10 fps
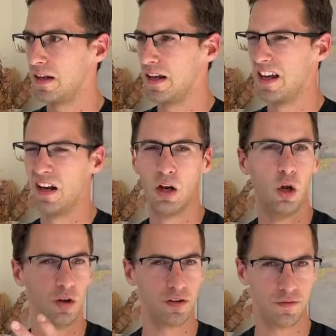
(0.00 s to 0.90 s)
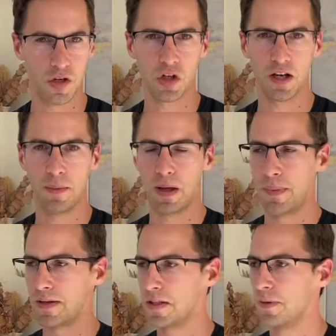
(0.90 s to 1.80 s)
it looked visually a bit
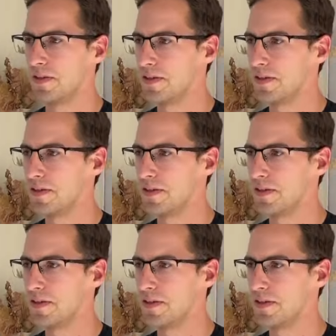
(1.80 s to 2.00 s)
better, but